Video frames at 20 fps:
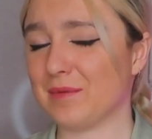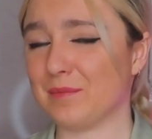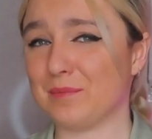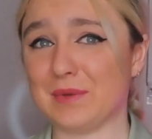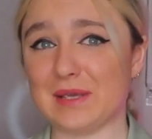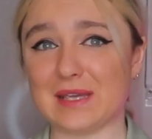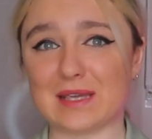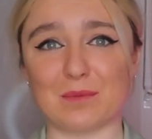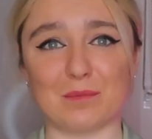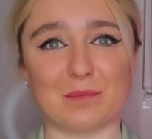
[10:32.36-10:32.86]

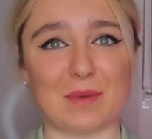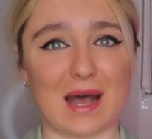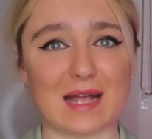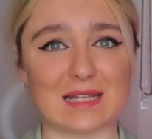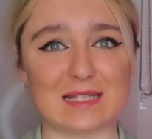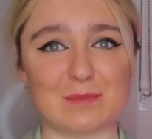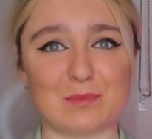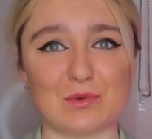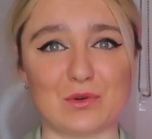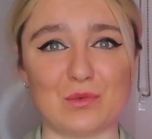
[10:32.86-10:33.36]
be
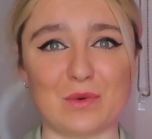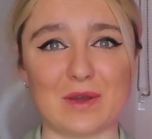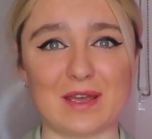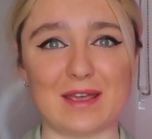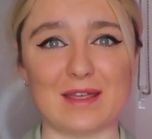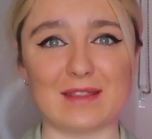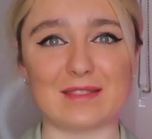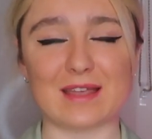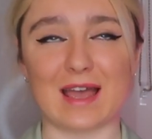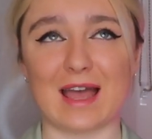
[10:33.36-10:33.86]
compatible
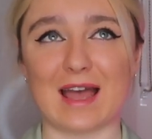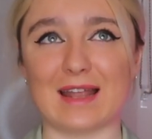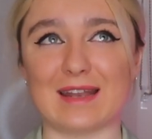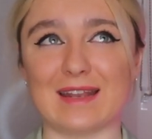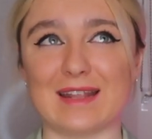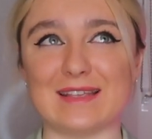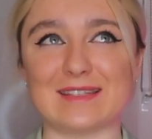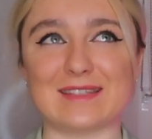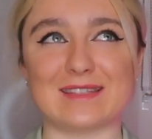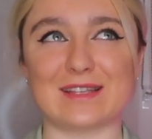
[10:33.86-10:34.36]
with?
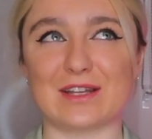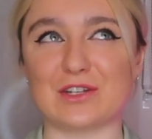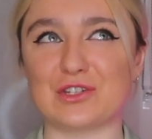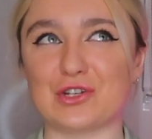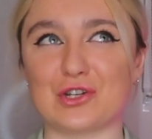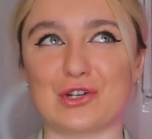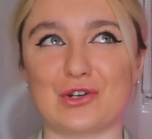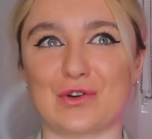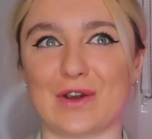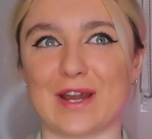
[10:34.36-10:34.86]
And it's such
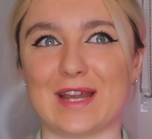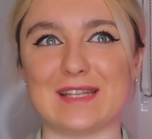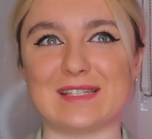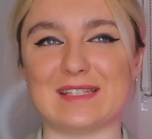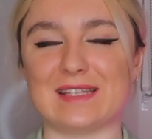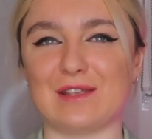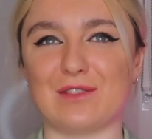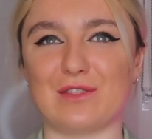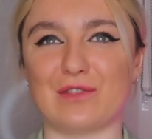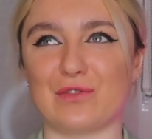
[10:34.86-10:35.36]
a
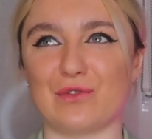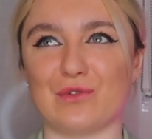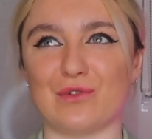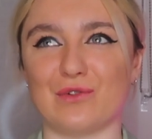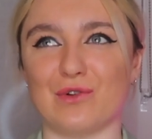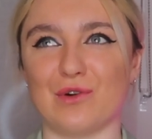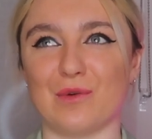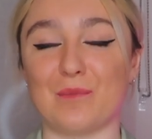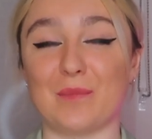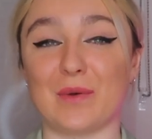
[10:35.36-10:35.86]
crazy
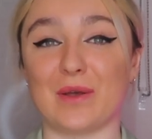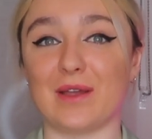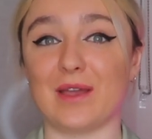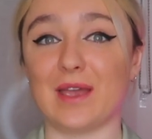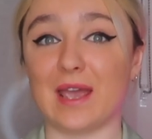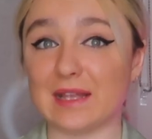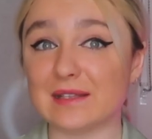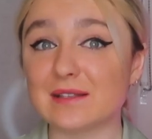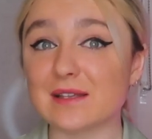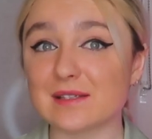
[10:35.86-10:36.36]
thought,
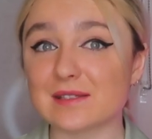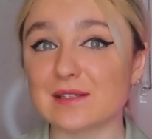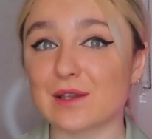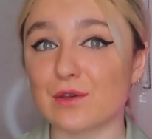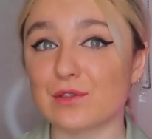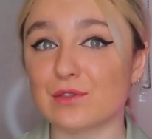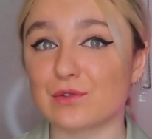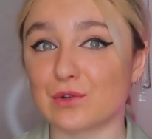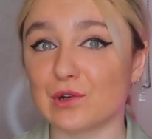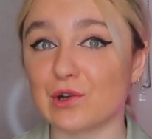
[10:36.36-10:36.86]
but it does
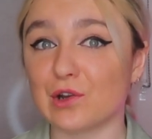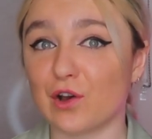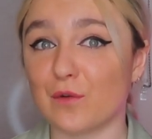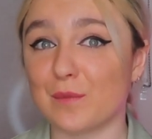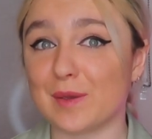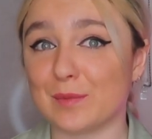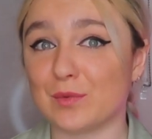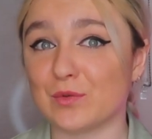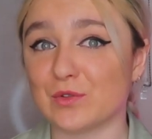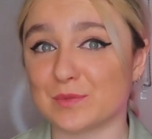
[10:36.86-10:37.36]
go through a lot
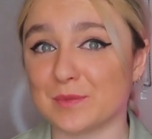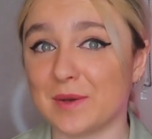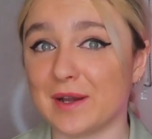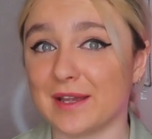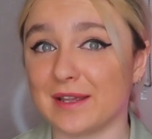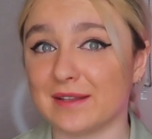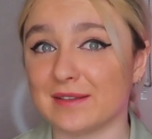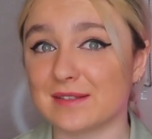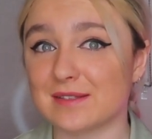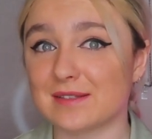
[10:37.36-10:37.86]
of people's
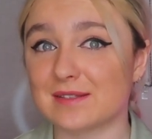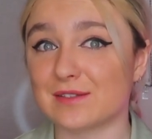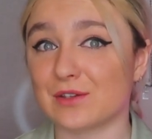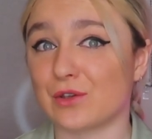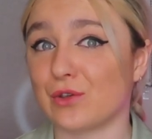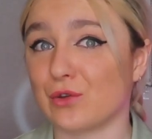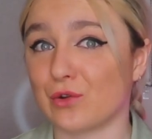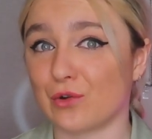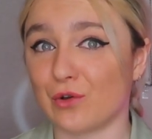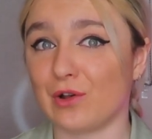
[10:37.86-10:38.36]
minds, so
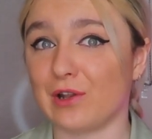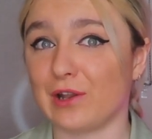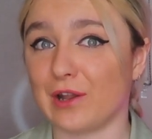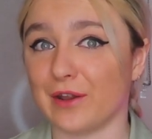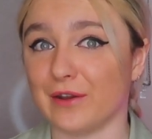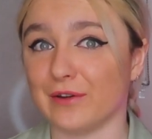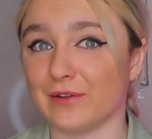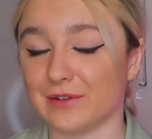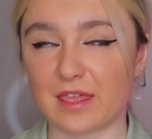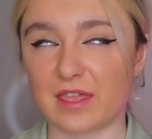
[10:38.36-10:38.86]
you're not
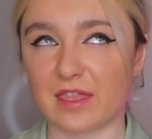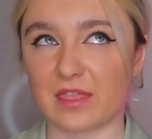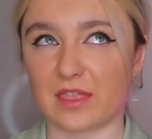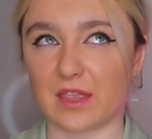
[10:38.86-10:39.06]
alone.